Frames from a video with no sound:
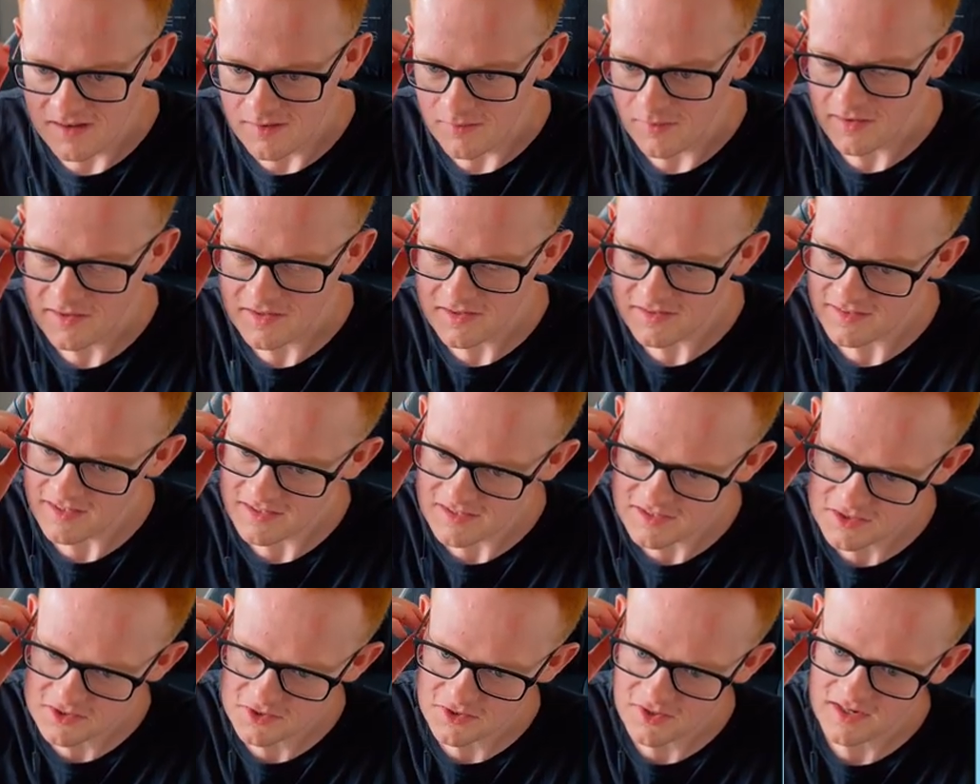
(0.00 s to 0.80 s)
Why couldn't they
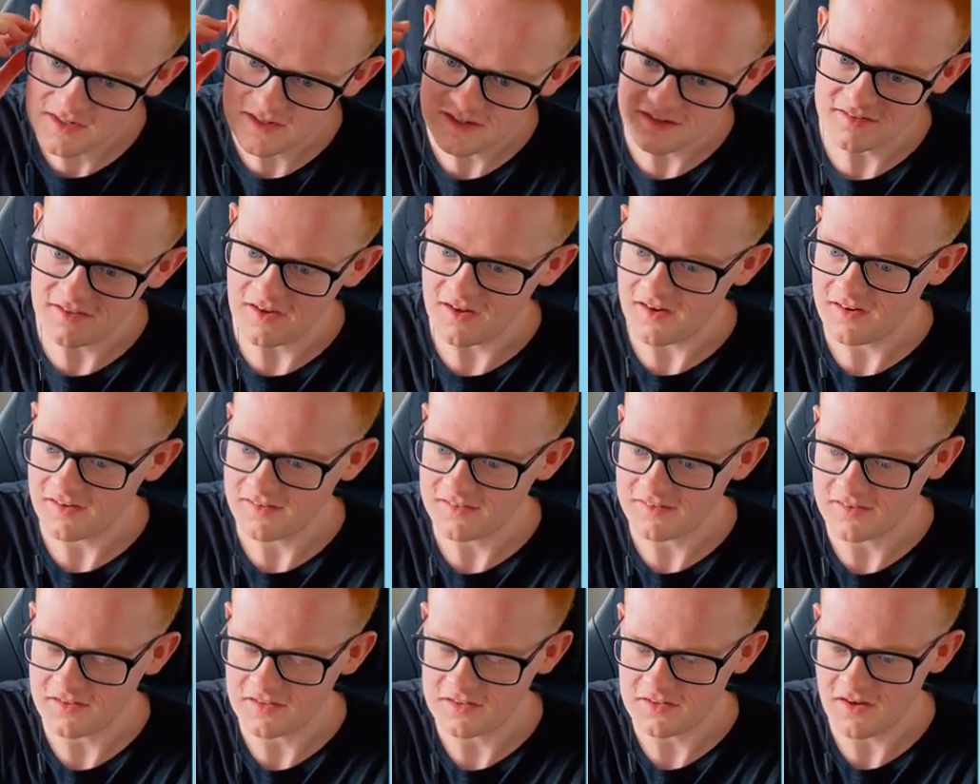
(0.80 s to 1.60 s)
just train the dog?
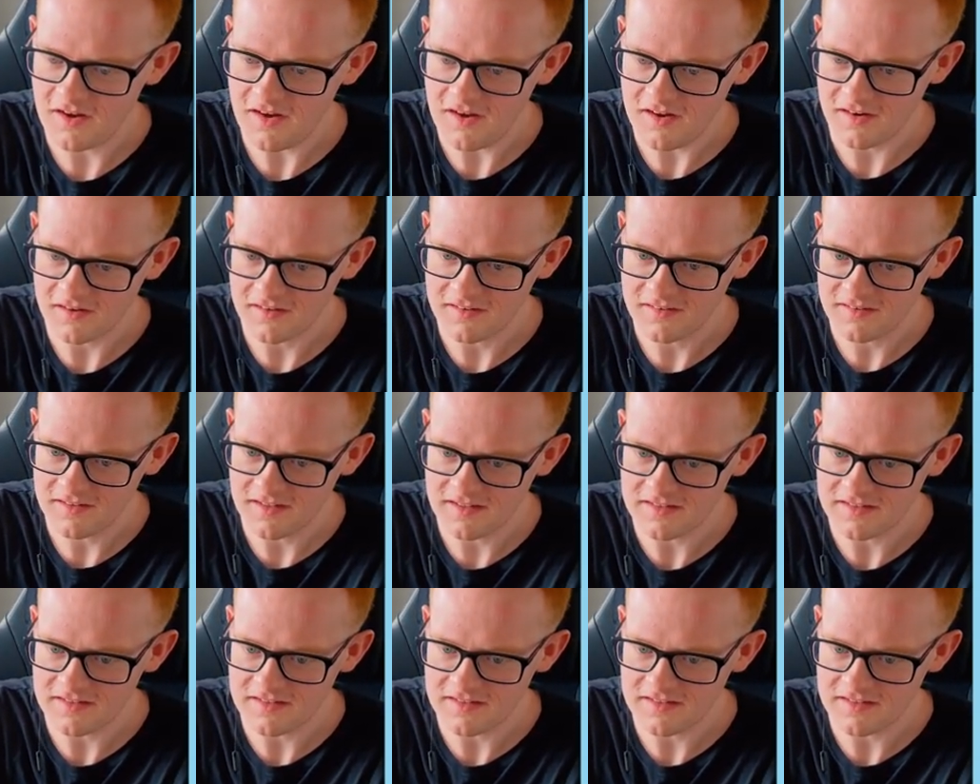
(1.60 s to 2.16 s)
the dog